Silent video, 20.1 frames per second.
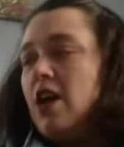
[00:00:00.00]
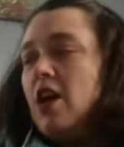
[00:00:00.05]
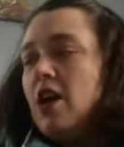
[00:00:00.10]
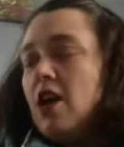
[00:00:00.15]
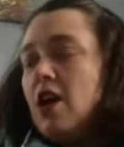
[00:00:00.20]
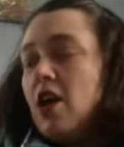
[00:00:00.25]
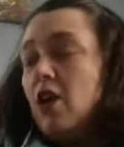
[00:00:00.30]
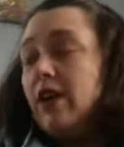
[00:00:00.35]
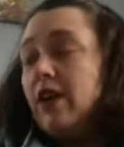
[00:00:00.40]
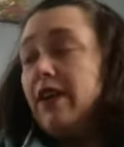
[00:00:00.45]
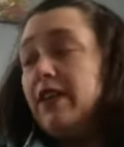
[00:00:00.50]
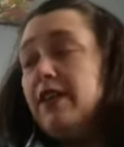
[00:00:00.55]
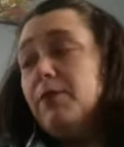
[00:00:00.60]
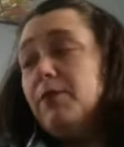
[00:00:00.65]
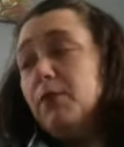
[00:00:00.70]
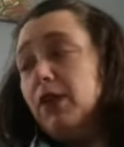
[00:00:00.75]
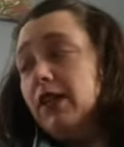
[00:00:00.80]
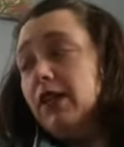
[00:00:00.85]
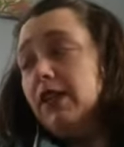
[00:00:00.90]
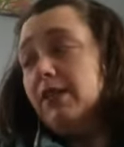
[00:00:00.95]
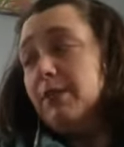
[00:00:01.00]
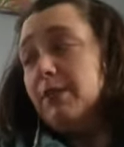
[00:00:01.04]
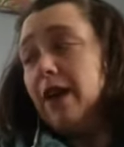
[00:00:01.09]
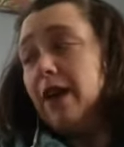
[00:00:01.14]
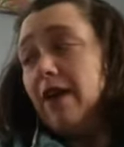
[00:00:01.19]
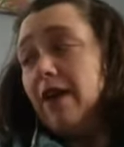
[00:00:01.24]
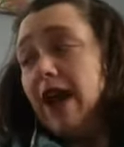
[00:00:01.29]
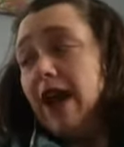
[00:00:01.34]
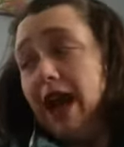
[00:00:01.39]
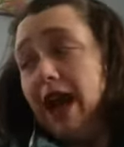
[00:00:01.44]
Okay, this book is
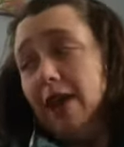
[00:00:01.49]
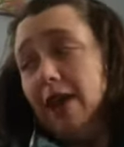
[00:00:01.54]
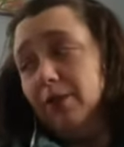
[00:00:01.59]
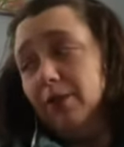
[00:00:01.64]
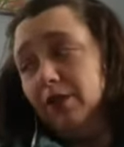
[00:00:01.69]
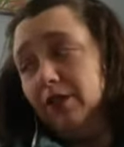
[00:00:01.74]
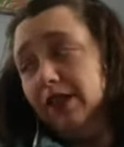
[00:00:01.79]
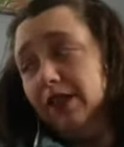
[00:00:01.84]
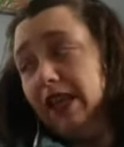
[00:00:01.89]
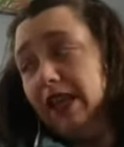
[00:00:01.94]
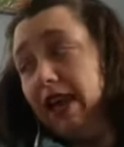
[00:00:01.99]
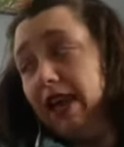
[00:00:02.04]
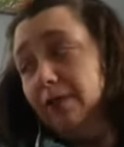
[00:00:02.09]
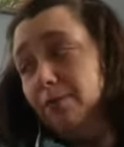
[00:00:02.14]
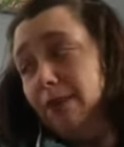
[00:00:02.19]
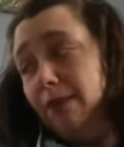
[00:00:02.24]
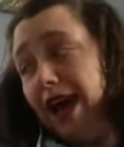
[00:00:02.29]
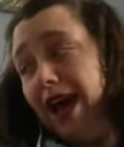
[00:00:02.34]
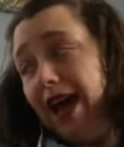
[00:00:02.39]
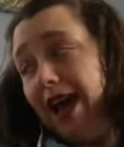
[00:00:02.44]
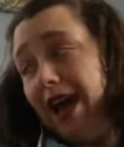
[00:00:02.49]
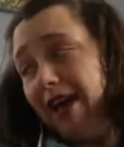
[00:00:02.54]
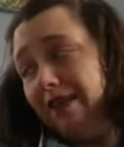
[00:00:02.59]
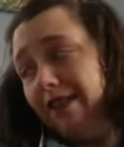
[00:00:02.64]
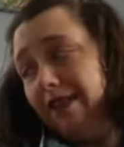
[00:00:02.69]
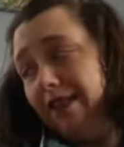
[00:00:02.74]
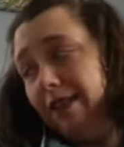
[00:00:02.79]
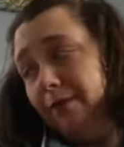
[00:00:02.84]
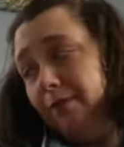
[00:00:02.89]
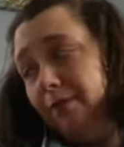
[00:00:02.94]
about apples and math.
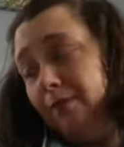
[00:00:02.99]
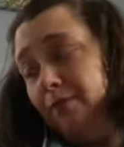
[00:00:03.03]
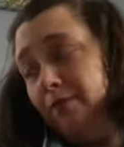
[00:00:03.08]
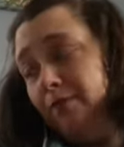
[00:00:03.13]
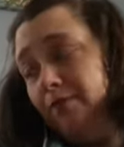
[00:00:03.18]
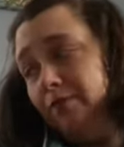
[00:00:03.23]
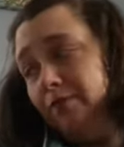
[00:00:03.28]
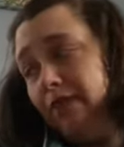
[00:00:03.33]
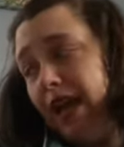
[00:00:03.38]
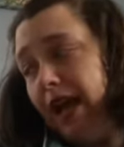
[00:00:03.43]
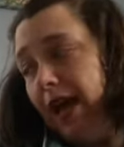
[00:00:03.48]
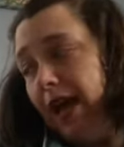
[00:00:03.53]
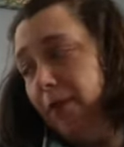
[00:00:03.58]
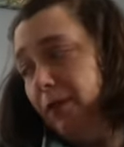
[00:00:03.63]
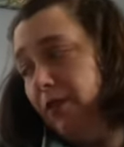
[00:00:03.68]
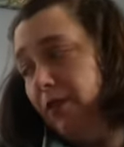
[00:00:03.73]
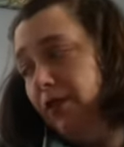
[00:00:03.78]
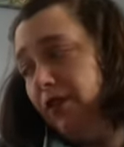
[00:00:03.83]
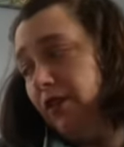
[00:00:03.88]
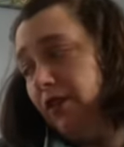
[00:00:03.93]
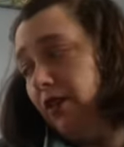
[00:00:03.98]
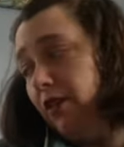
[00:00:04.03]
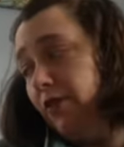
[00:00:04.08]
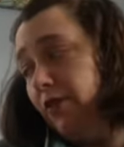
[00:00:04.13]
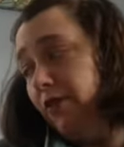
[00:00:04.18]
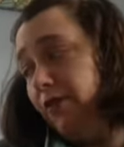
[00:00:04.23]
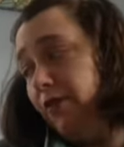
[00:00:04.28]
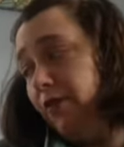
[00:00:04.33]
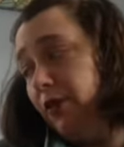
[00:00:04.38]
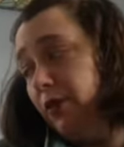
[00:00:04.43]
Apples
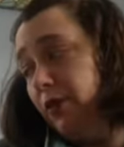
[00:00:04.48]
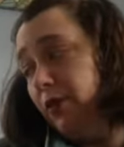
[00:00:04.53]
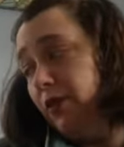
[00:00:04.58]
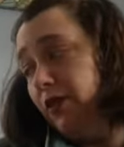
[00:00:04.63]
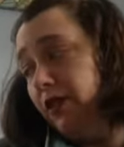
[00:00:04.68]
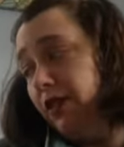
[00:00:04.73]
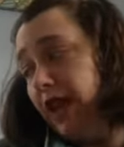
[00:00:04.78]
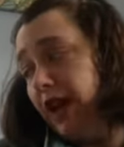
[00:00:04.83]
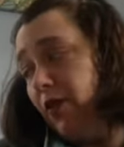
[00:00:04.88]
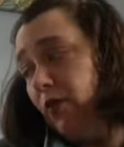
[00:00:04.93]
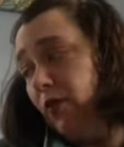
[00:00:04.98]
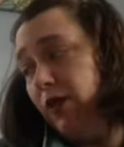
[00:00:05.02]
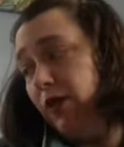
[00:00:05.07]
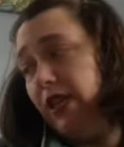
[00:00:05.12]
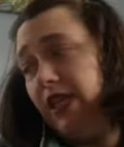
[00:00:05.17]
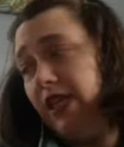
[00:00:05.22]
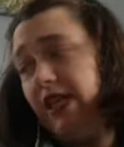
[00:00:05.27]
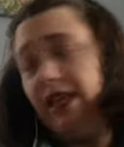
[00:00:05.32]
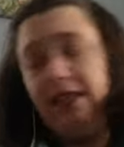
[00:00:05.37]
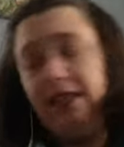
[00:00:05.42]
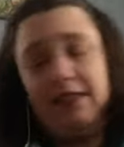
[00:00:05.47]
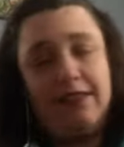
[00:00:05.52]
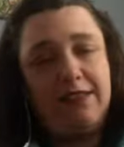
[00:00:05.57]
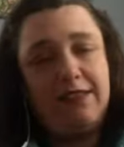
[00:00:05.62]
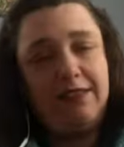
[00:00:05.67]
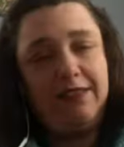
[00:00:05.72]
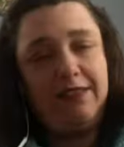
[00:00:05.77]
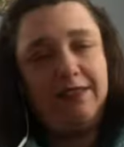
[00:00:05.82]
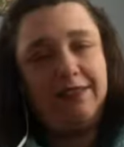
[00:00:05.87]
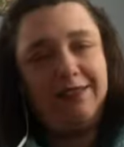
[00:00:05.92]
are fruit that we eat.
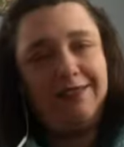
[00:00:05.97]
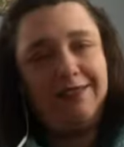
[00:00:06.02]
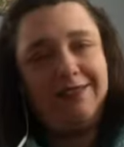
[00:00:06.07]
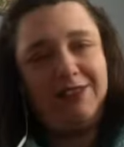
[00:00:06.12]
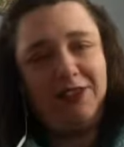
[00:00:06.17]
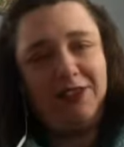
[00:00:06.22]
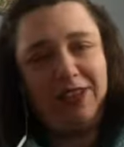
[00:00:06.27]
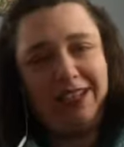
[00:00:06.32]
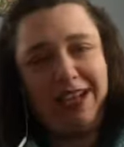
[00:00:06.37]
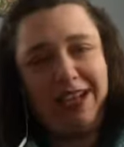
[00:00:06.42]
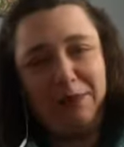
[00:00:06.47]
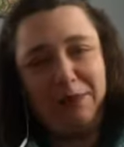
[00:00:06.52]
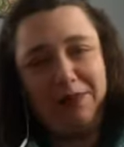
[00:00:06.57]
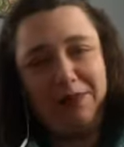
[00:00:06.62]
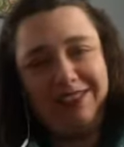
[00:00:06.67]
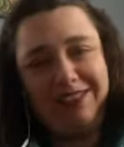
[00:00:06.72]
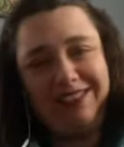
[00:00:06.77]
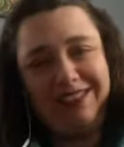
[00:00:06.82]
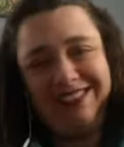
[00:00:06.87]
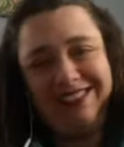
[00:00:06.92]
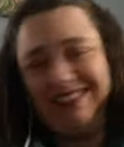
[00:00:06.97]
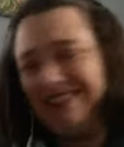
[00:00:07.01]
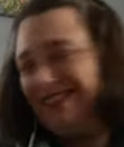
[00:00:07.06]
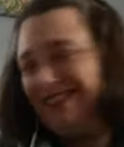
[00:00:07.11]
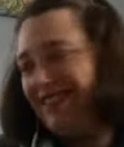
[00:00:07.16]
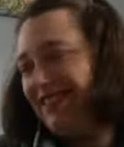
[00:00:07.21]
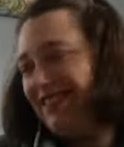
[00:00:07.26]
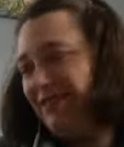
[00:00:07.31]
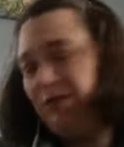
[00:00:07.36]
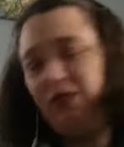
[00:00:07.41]
Do you like apples?
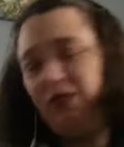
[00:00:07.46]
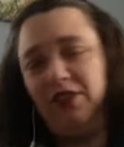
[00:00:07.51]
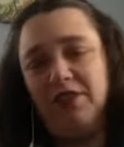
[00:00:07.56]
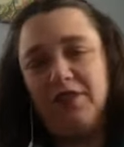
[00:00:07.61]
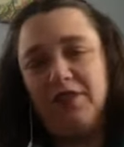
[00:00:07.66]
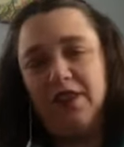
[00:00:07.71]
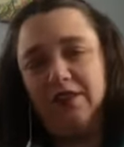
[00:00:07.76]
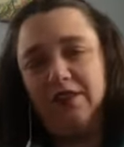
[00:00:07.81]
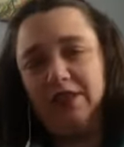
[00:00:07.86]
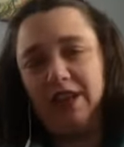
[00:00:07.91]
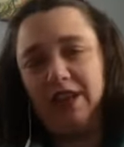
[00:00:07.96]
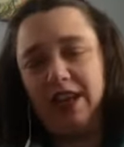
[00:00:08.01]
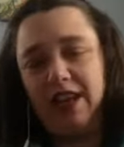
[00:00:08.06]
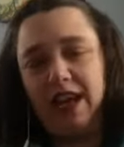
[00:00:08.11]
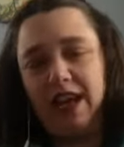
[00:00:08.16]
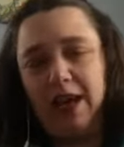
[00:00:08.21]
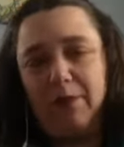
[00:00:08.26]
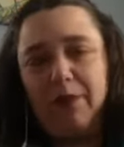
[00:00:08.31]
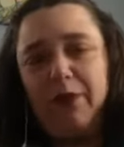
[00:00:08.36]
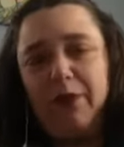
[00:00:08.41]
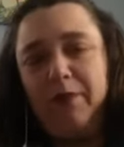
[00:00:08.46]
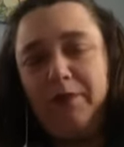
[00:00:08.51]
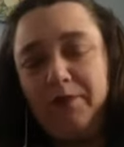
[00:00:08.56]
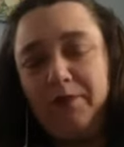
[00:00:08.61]
What's your favorite kind of apple?